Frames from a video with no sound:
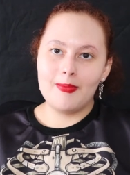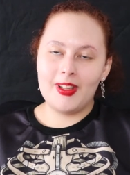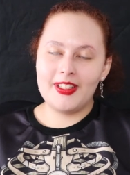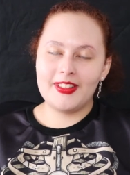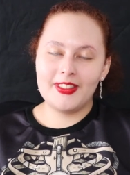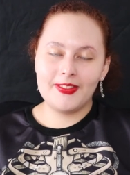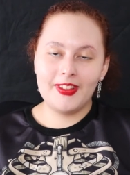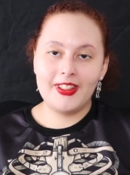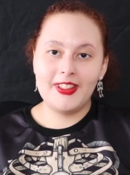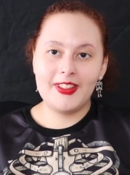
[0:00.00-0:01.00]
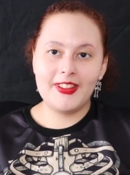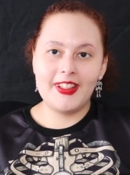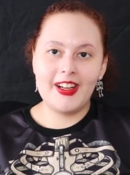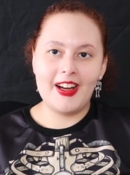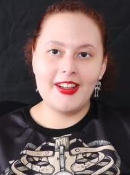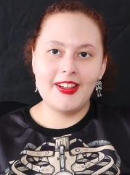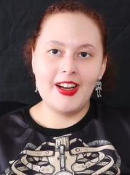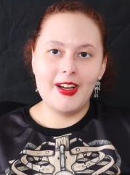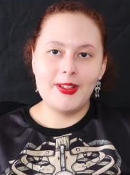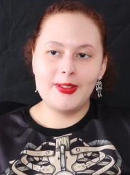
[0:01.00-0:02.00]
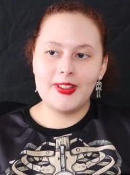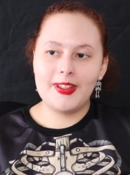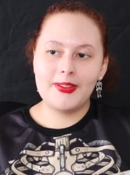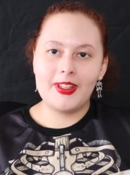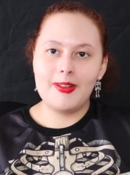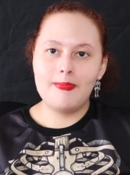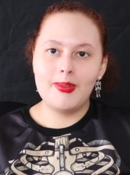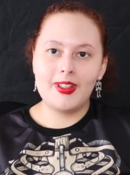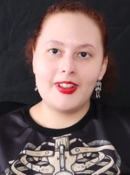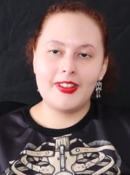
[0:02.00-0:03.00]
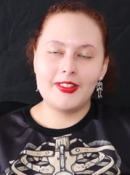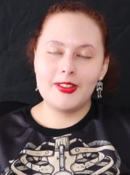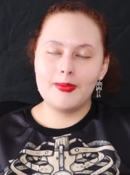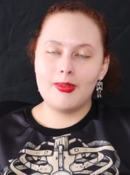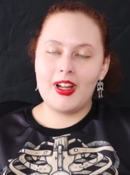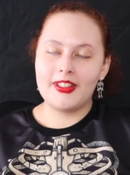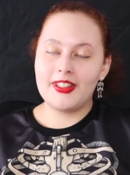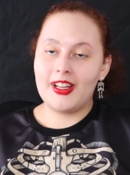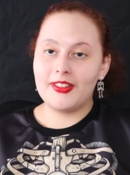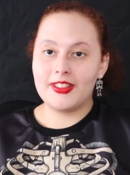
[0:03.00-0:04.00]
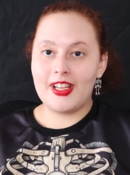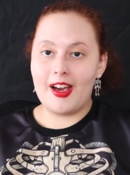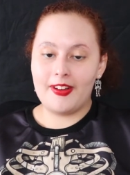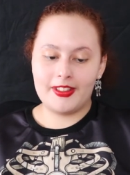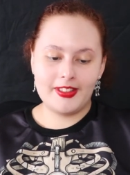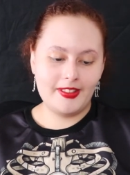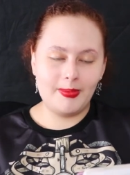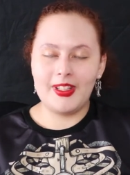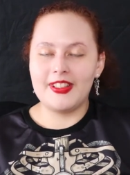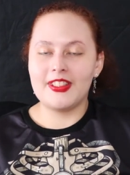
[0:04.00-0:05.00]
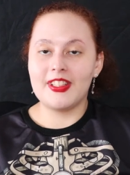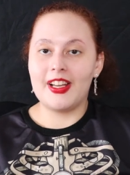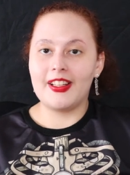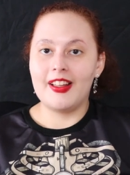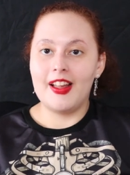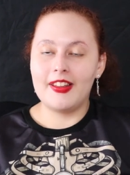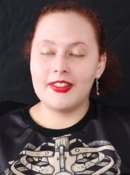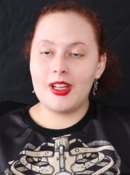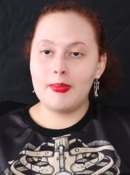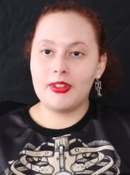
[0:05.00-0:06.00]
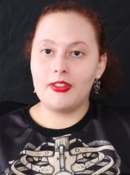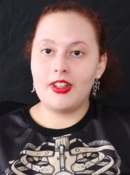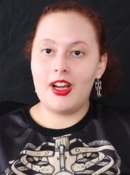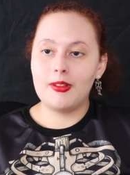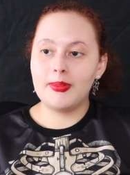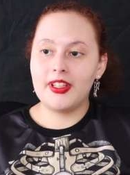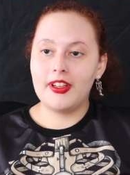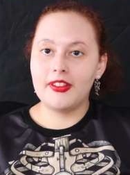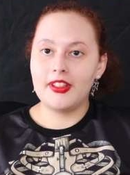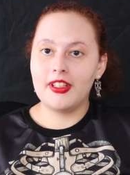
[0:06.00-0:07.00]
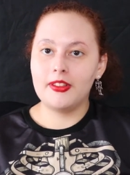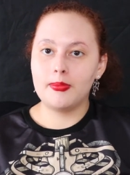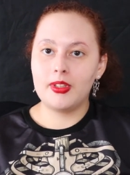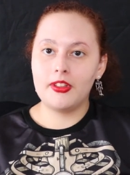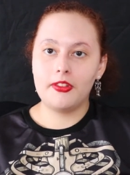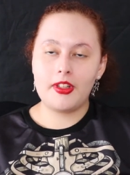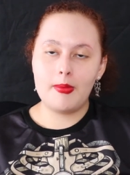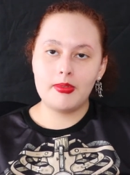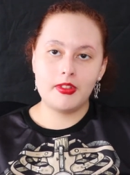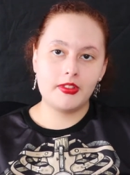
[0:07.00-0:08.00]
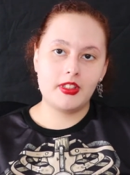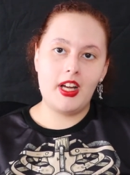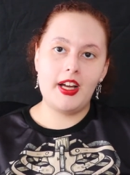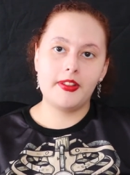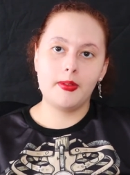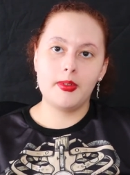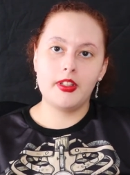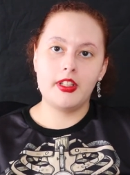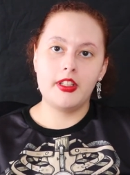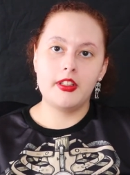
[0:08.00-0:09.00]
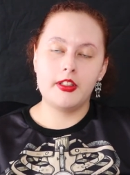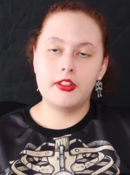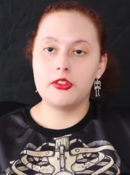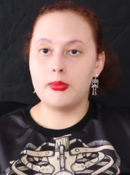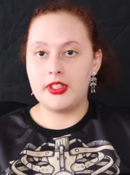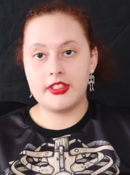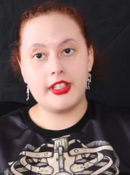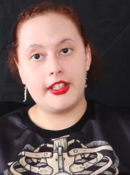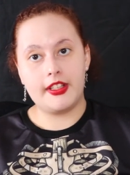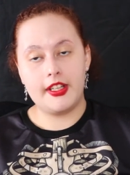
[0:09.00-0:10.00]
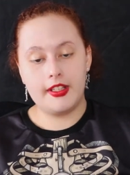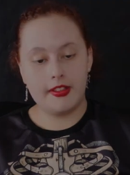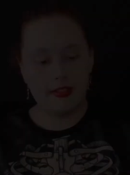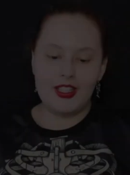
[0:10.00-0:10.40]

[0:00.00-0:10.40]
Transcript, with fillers: plays this really nerdy guy who gives a book to Blythe Danner's character. Please check this episode out because it is one of those episodes that has a really good twist at the end.